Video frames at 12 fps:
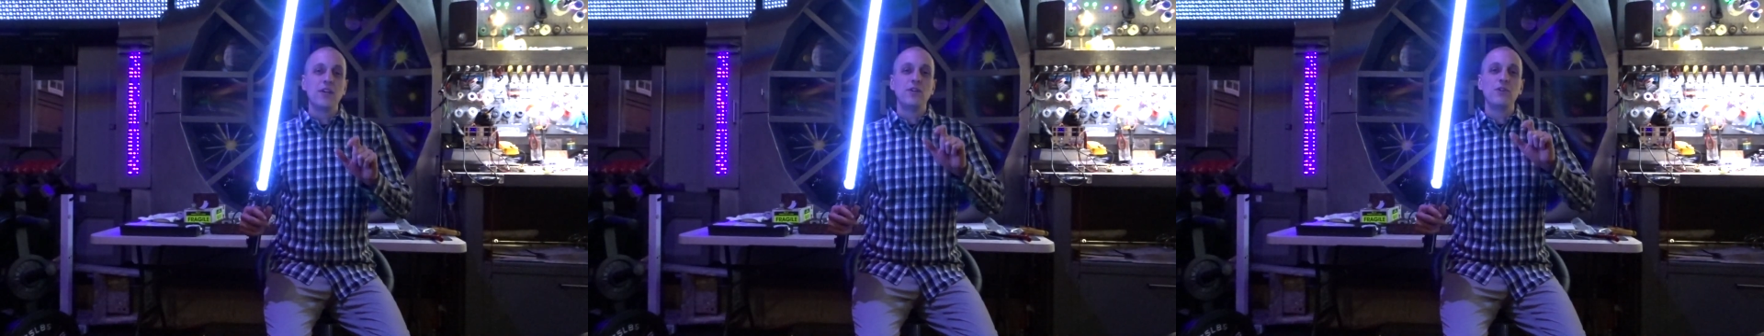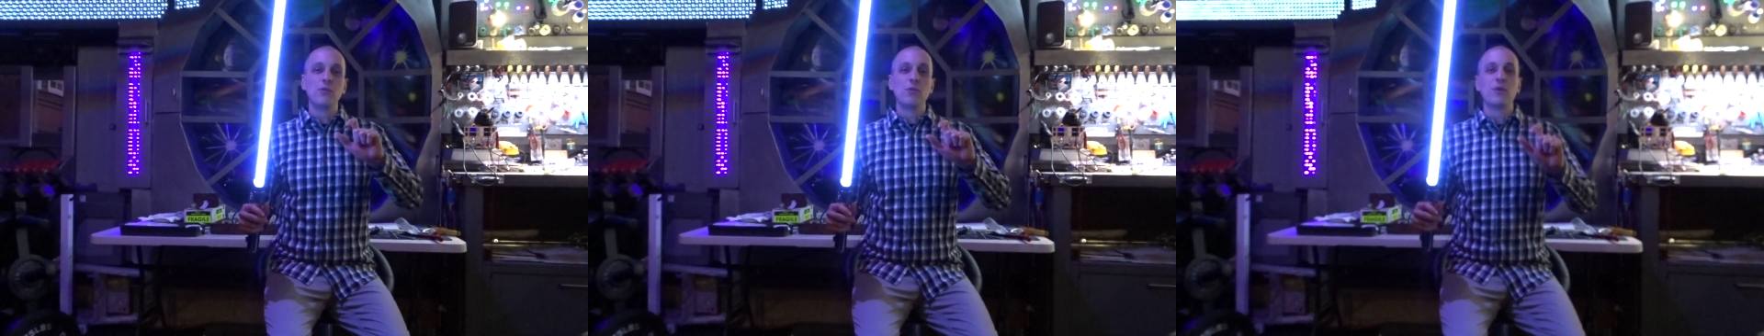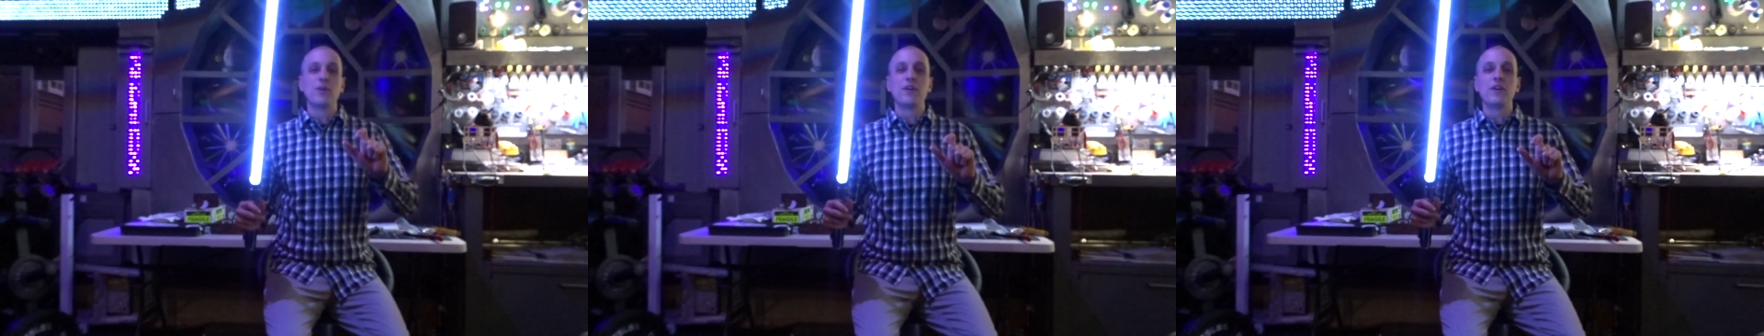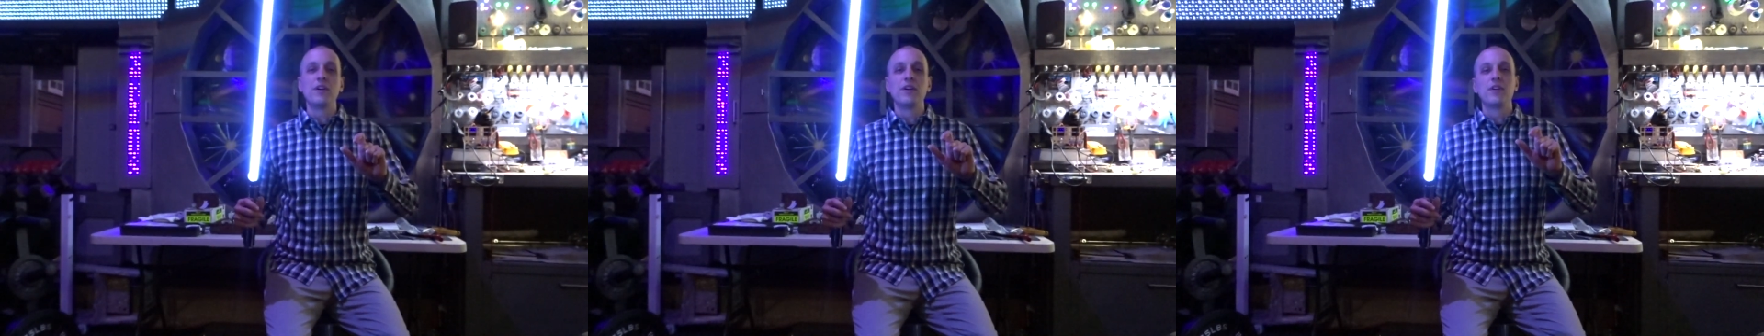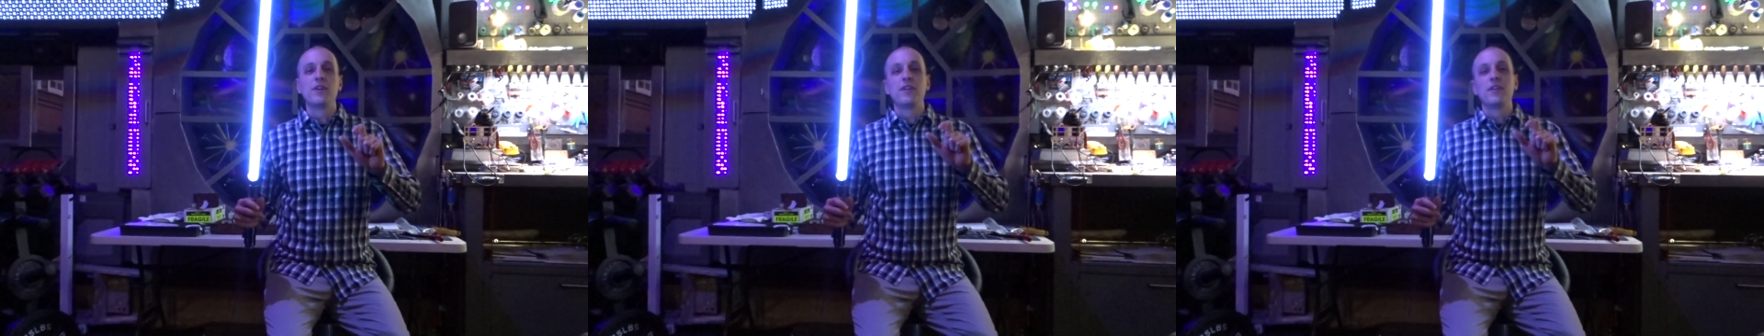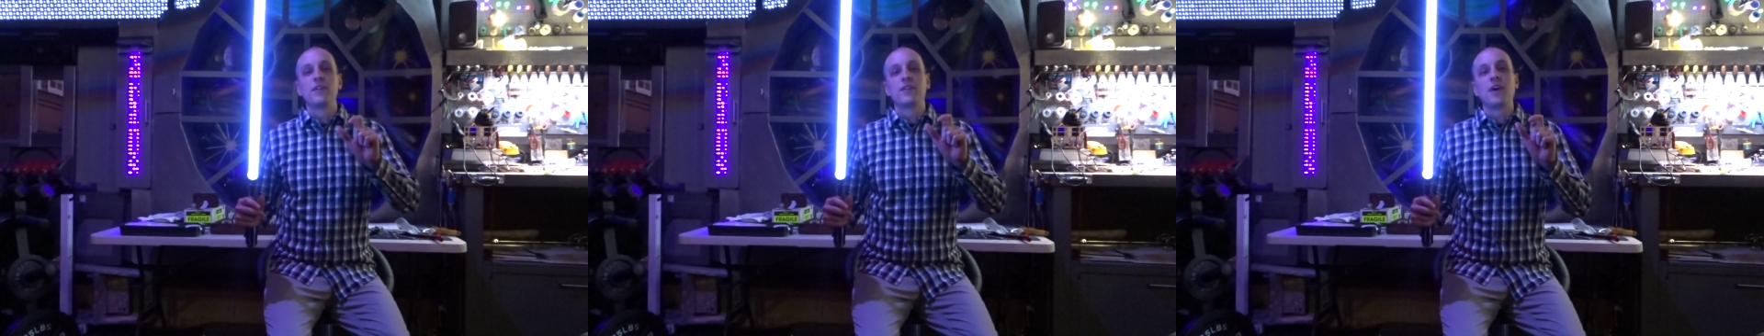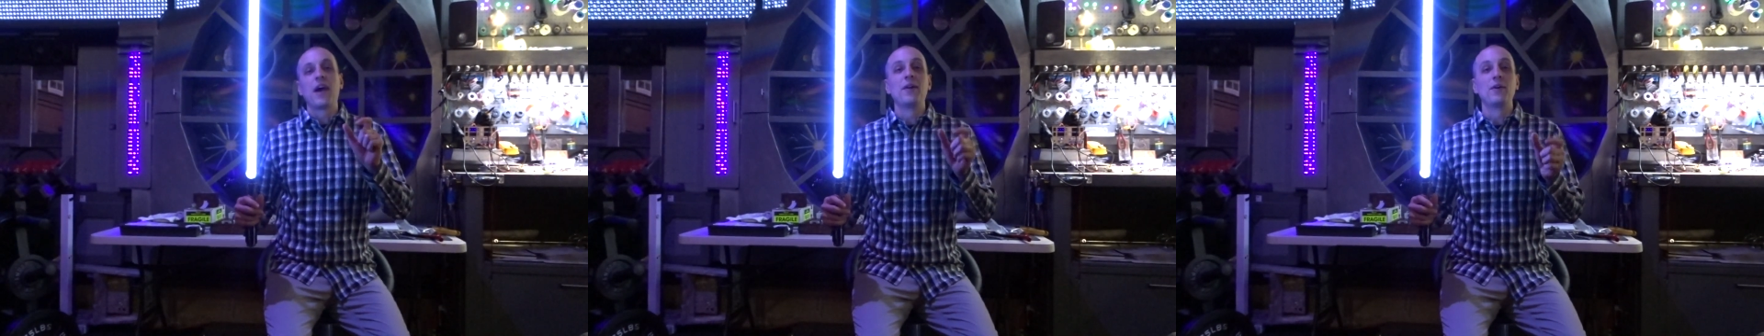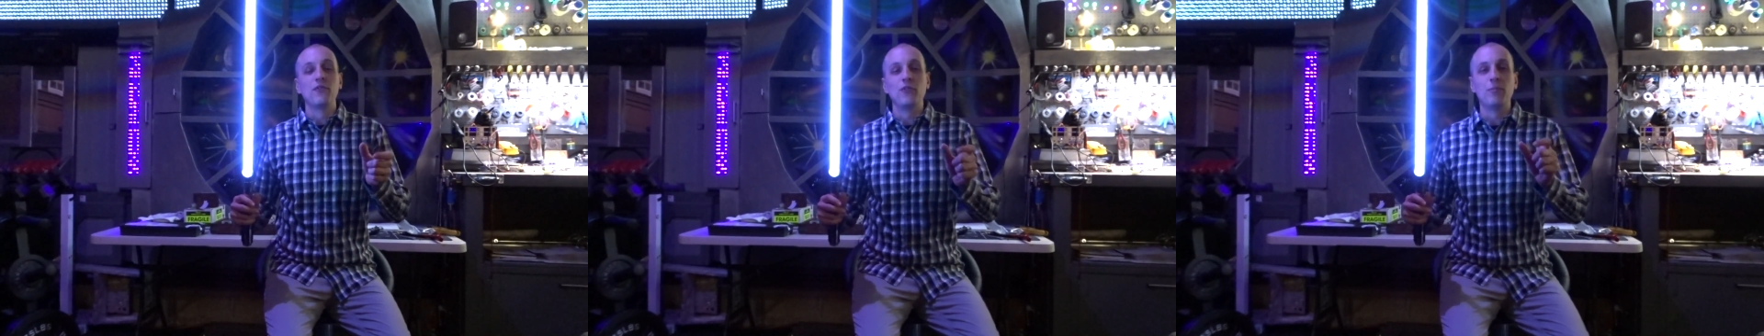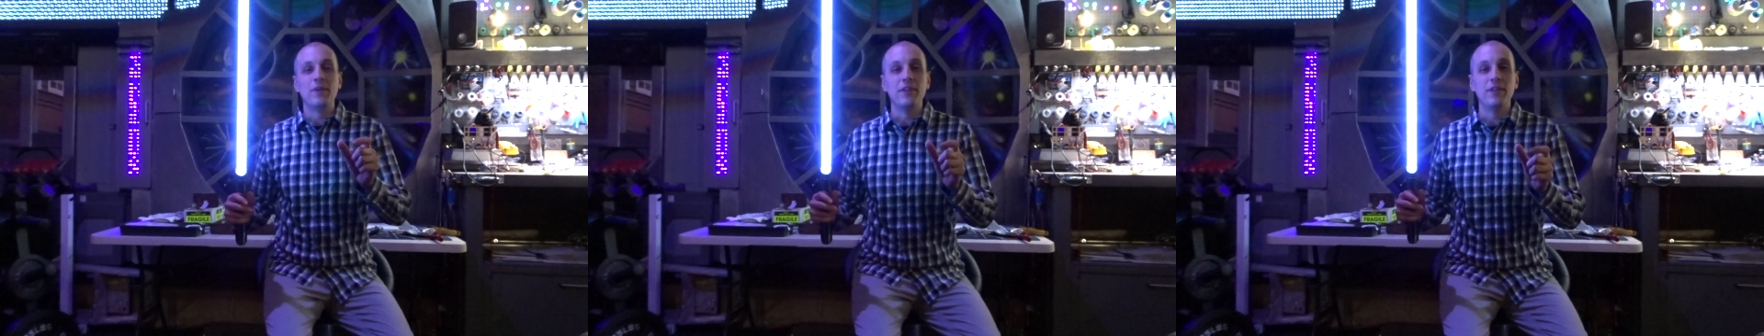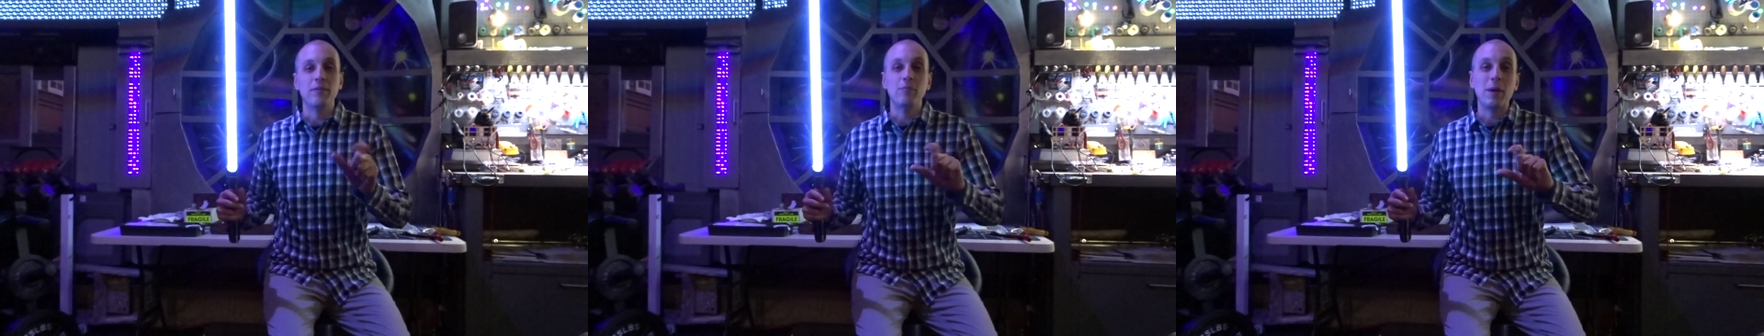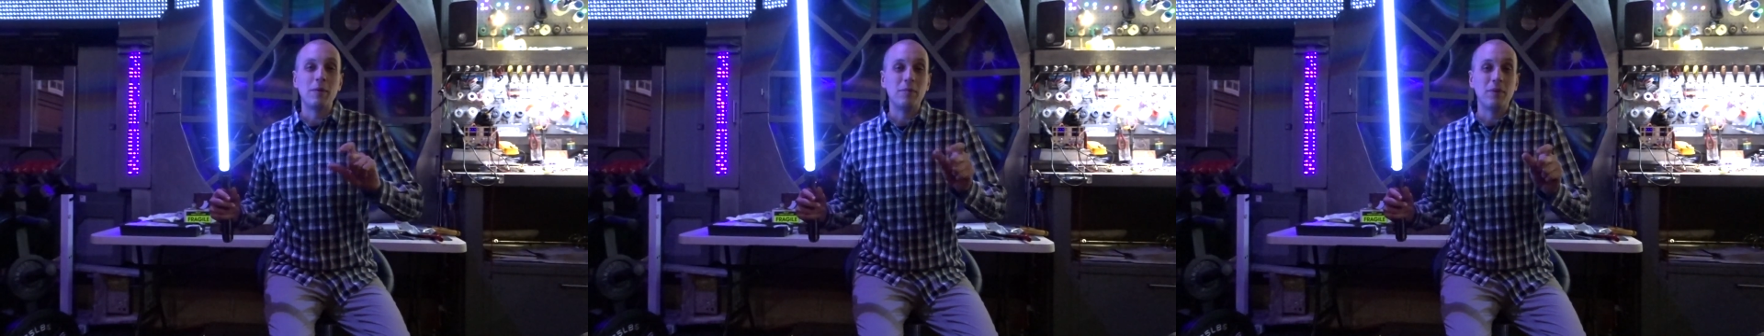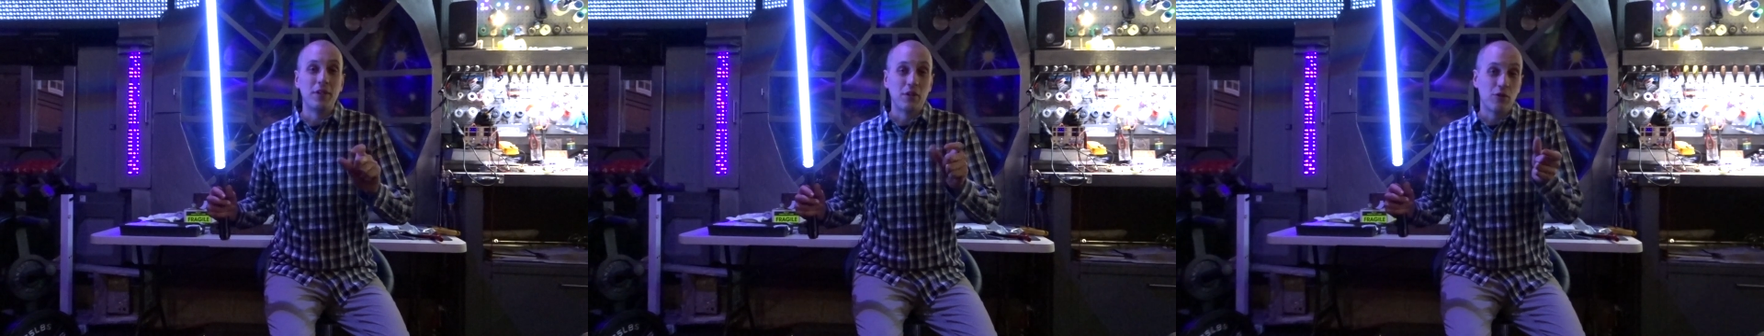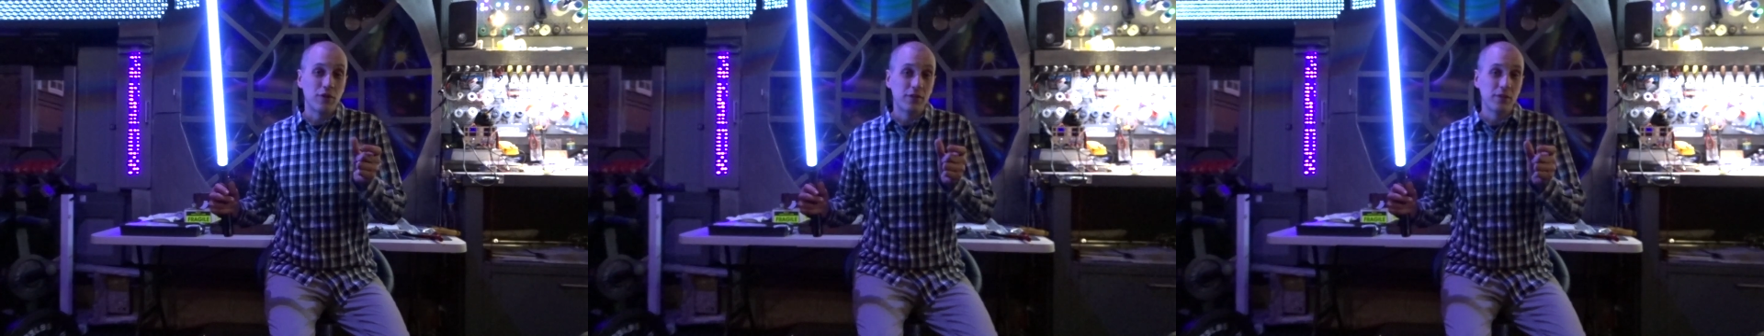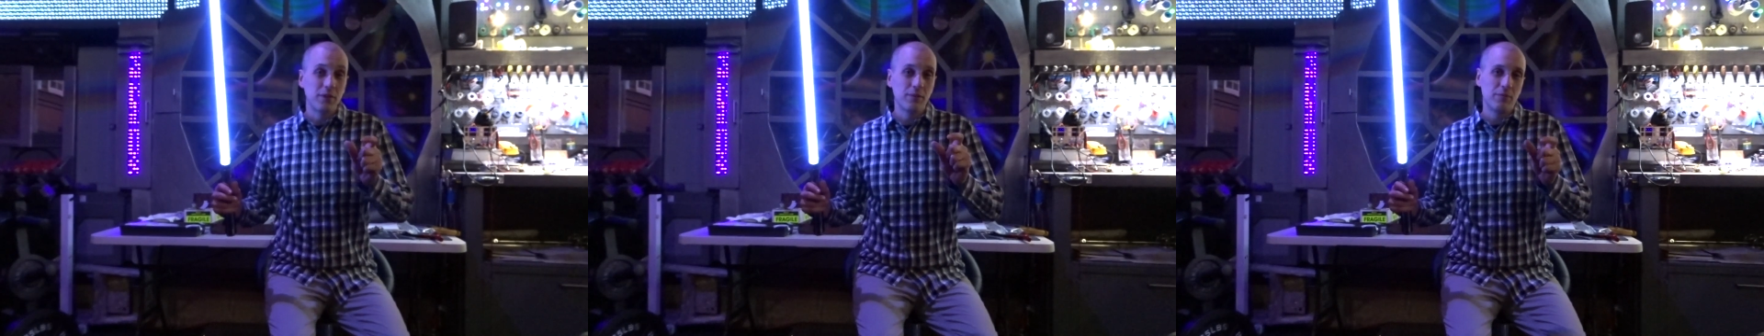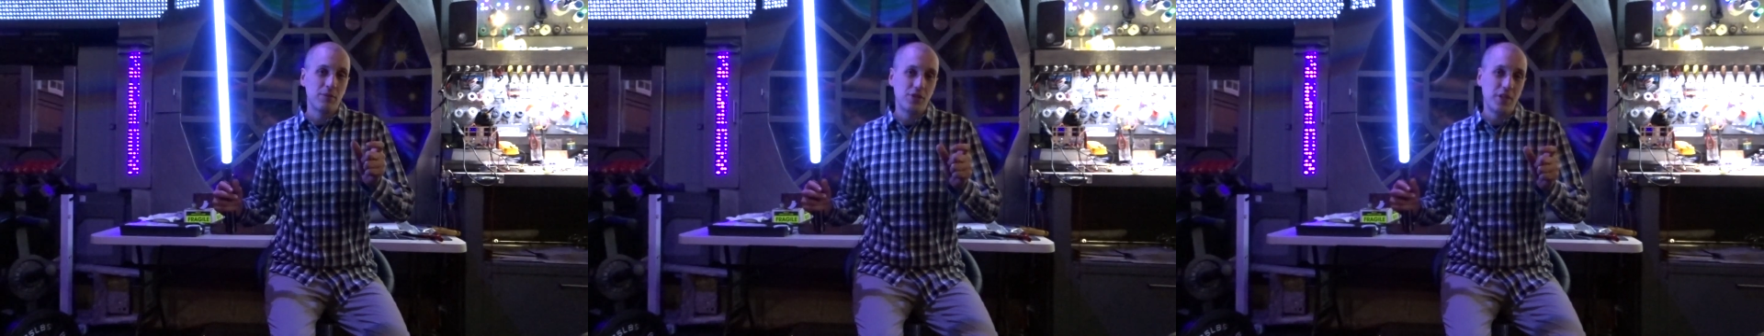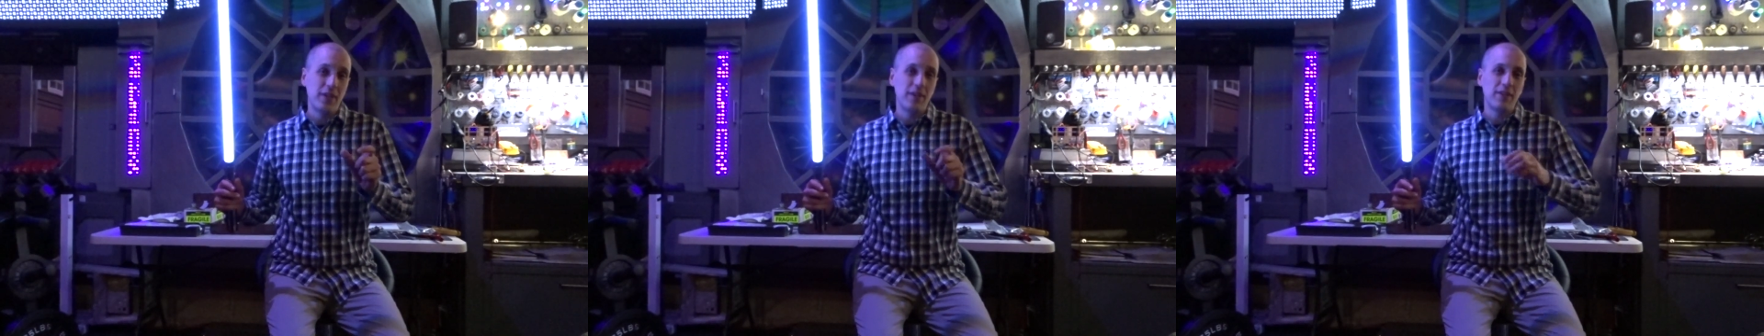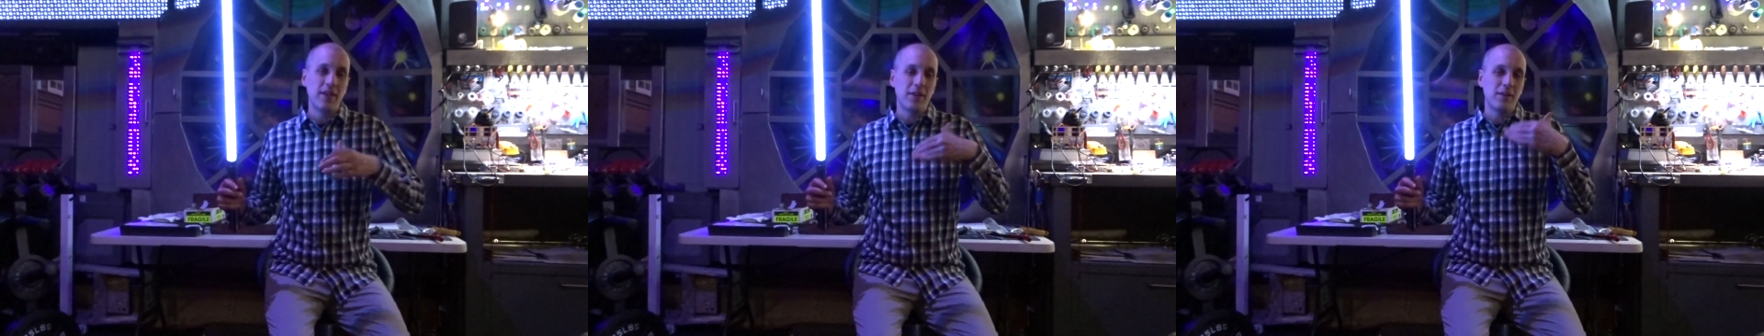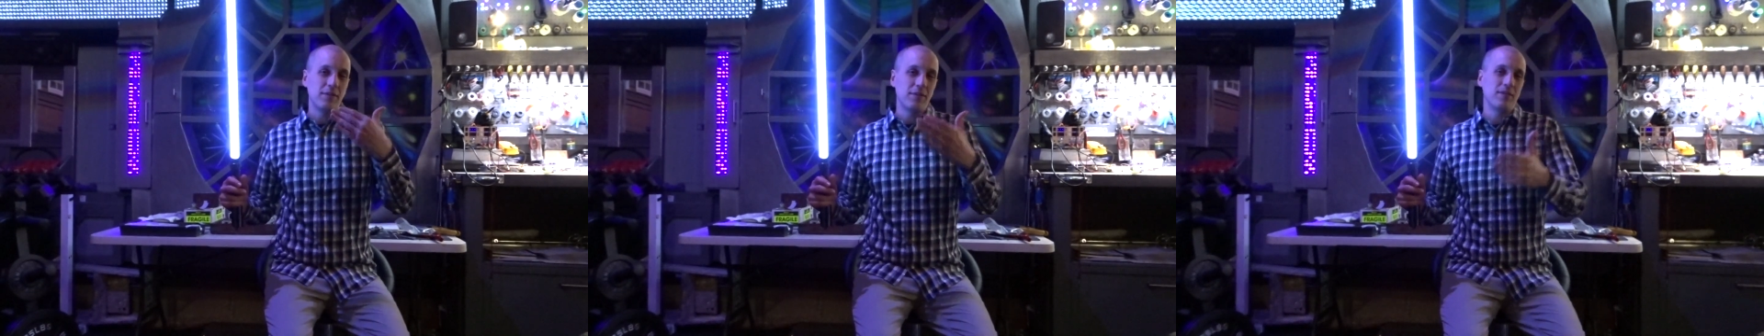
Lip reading: your, I don't know if it'd be maybe it'd be the crystal shade that